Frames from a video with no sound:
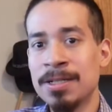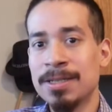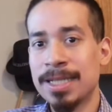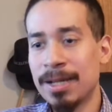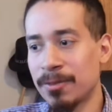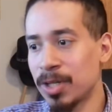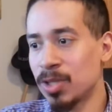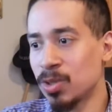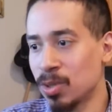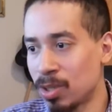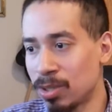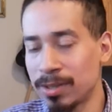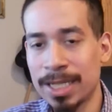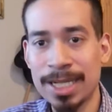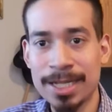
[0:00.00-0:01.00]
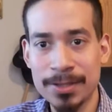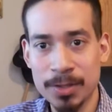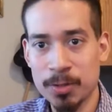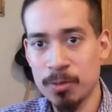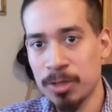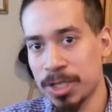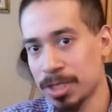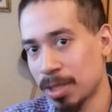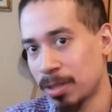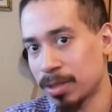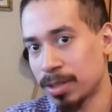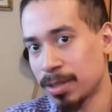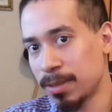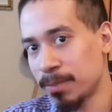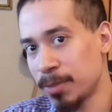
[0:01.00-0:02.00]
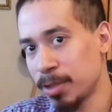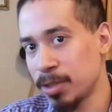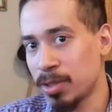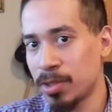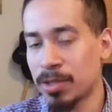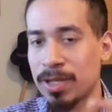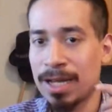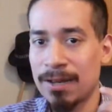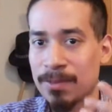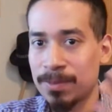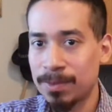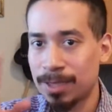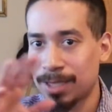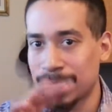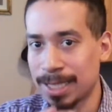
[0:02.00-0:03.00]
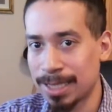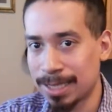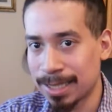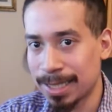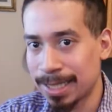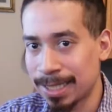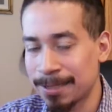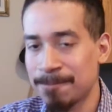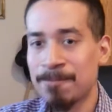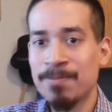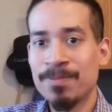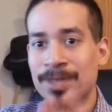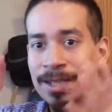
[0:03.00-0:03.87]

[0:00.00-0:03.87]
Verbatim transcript: Then when you do all that, you restart the computer, you have him log in again.